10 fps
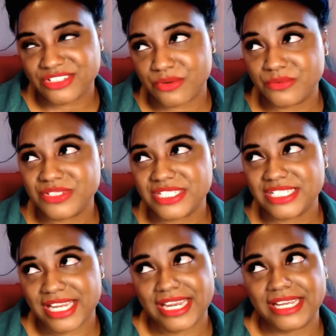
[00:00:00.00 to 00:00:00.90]

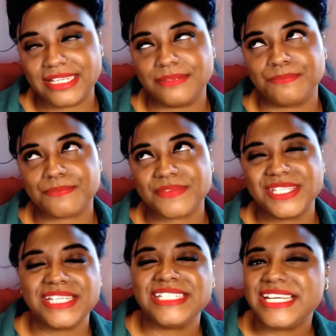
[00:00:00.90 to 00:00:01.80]

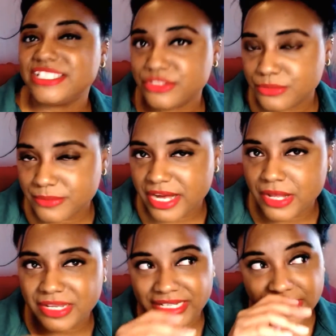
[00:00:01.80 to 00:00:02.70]
they take too
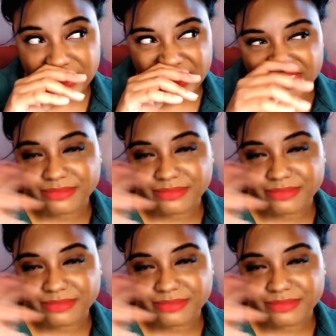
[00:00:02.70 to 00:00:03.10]
well and it just looks